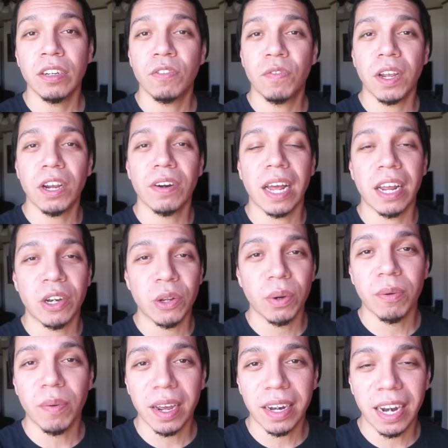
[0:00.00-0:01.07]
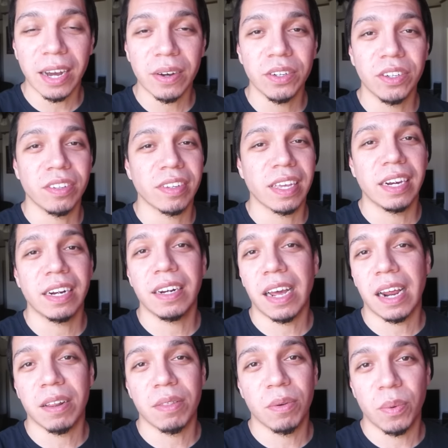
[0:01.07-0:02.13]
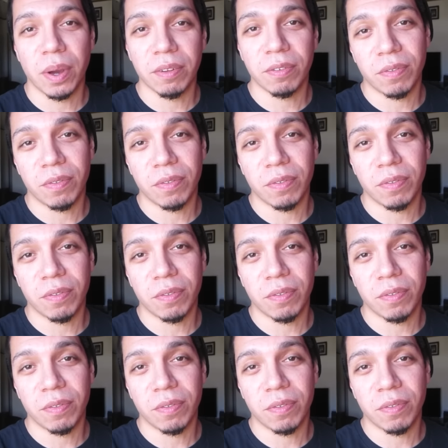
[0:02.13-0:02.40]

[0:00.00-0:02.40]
I just figured I'd do it right now and just get it out of the way